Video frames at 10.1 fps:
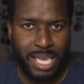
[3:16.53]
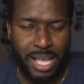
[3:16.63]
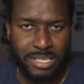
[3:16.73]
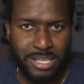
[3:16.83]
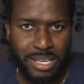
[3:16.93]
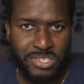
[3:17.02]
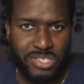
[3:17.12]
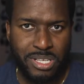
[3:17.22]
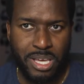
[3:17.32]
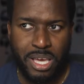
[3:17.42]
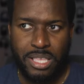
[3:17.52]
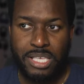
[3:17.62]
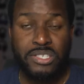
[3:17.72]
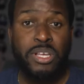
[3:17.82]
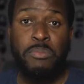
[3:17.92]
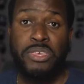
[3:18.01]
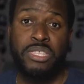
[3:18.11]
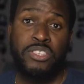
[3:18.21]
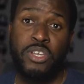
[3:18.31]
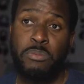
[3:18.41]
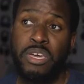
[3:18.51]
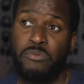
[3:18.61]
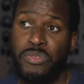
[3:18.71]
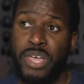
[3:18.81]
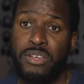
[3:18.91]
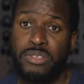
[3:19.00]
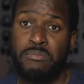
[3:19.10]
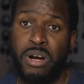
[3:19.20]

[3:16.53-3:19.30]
cancellation. This is something the WF-1000